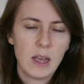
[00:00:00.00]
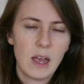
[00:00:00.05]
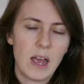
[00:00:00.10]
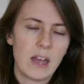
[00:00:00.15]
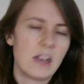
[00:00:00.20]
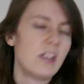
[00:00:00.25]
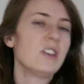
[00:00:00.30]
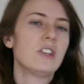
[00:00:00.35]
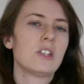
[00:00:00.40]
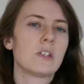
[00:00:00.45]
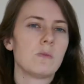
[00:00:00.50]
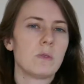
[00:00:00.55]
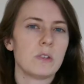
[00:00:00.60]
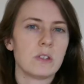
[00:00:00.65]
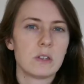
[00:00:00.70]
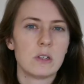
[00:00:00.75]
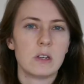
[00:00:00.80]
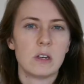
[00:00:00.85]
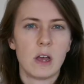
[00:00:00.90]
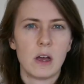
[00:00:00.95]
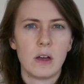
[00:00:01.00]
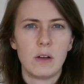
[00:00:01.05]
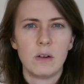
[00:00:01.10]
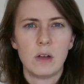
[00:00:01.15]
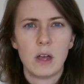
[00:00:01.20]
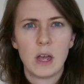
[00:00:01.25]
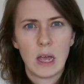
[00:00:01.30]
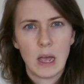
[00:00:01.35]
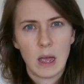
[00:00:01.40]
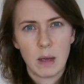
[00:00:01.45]
and you just want to
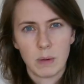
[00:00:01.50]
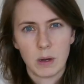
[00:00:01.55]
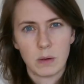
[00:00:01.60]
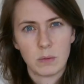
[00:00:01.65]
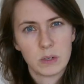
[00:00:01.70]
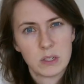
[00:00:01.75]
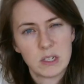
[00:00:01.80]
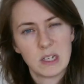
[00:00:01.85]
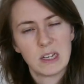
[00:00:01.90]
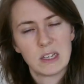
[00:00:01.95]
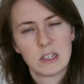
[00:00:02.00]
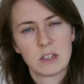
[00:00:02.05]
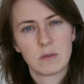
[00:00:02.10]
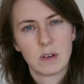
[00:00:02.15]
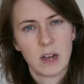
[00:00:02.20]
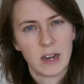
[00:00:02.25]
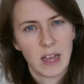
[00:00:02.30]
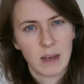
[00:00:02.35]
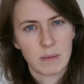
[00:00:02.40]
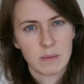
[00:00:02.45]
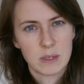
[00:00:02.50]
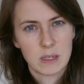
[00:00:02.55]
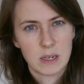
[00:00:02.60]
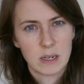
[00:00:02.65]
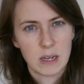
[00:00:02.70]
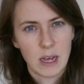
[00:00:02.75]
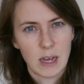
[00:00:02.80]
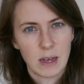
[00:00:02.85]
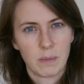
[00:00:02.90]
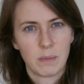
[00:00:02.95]
know about what Ticket to Ride
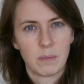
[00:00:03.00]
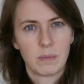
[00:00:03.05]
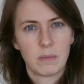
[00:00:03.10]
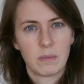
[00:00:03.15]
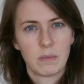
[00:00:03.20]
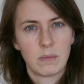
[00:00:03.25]
Amsterdam